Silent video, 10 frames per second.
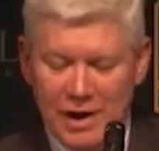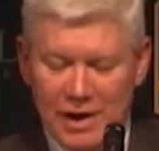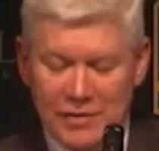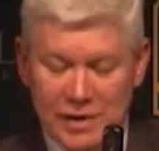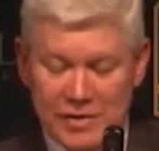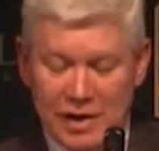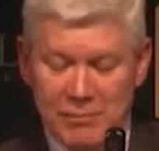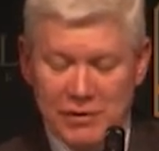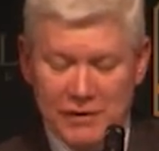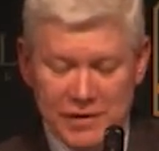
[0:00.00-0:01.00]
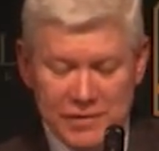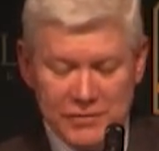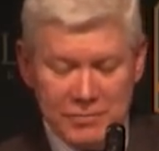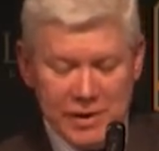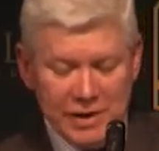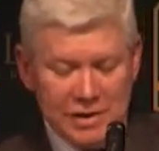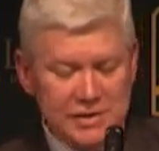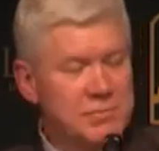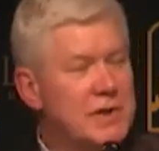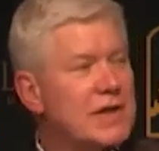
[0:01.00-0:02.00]
An example of this from the
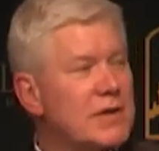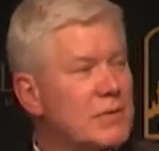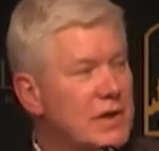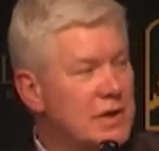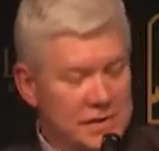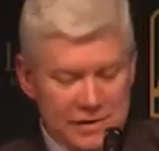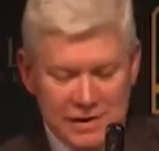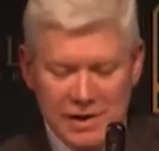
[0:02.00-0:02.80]
English-speaking world